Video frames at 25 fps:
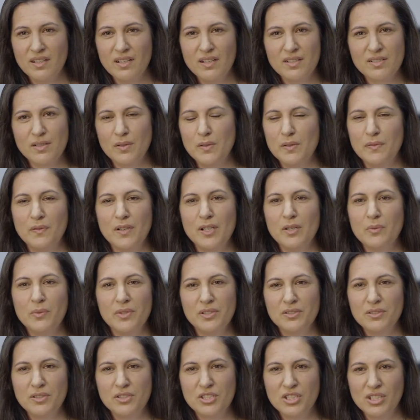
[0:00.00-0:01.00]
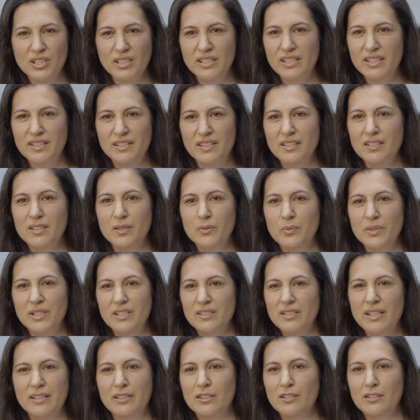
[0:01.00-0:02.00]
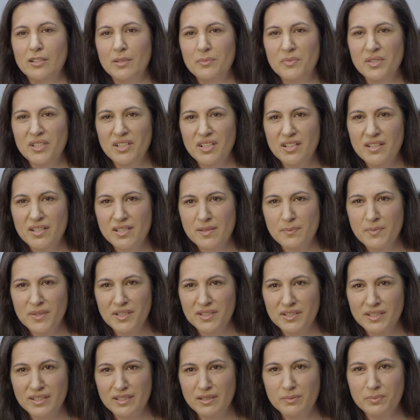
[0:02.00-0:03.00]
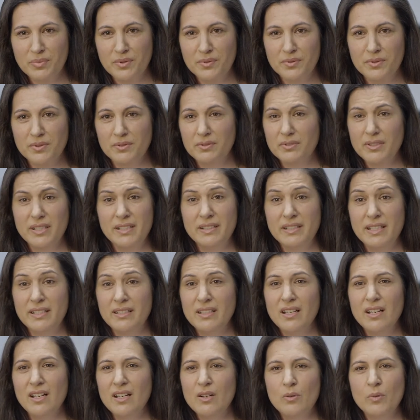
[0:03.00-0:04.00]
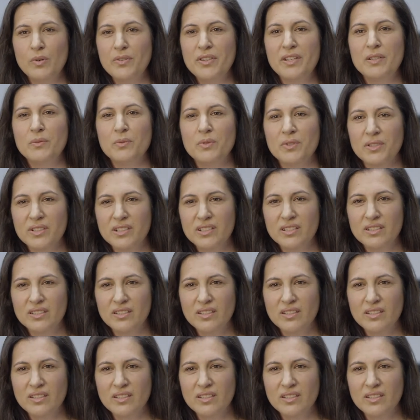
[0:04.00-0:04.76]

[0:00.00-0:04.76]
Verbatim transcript: So if I went to Chile and then I went and climbed the highest mountain in Peru, and then, well, then what?